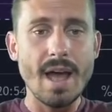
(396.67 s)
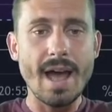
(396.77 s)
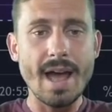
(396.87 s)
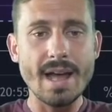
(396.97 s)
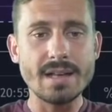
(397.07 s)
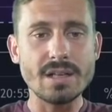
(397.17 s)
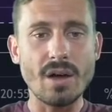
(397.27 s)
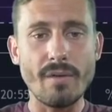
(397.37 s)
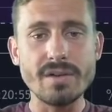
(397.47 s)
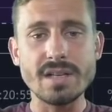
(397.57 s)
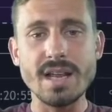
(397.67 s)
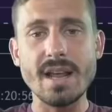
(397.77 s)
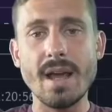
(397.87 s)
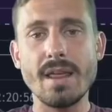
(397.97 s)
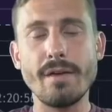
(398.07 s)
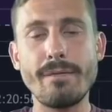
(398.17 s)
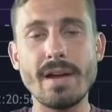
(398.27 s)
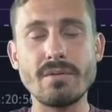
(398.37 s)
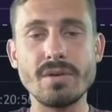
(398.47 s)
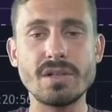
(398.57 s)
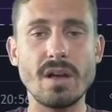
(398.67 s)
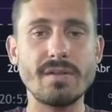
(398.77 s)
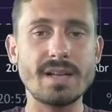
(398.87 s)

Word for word: And obviously the Federal Reserve